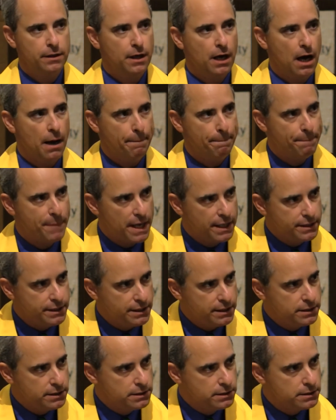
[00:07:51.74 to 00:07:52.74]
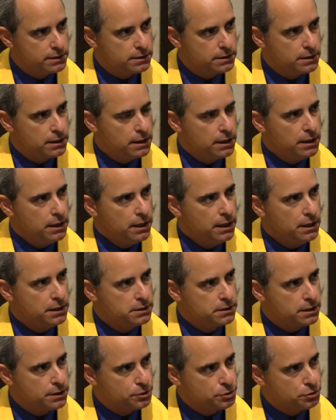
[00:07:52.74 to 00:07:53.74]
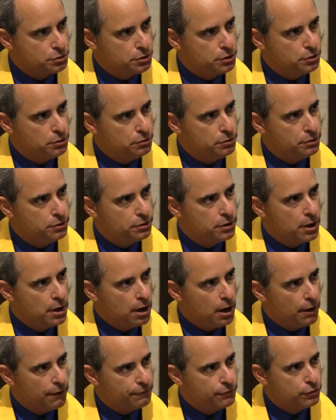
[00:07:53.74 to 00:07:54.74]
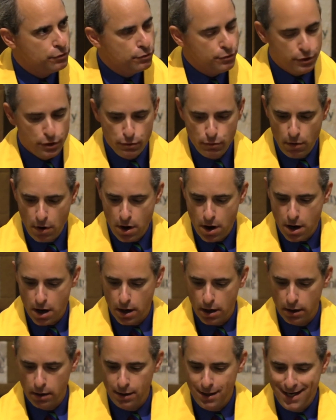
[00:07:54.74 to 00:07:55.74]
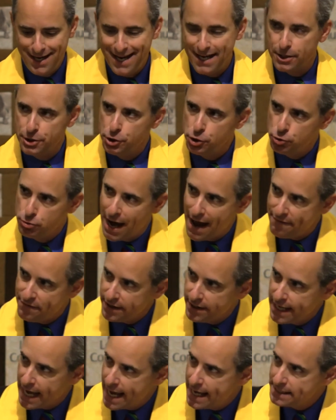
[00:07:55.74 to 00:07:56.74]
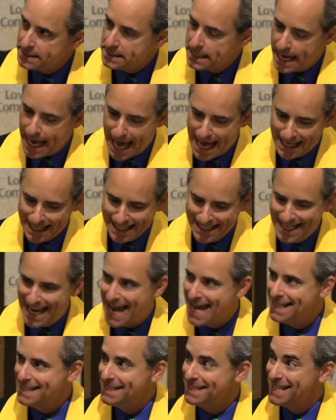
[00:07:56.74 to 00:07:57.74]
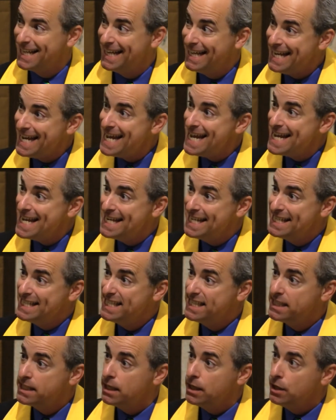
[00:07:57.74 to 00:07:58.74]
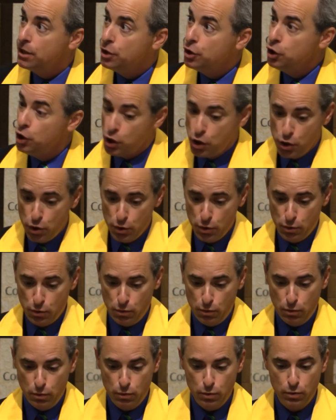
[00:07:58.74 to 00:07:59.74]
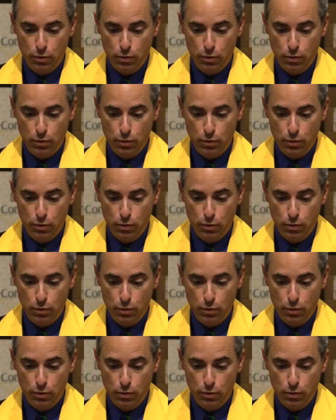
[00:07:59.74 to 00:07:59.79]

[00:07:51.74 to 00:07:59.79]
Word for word: Abundance is the truth of who you are Extravaganza eleganza is you.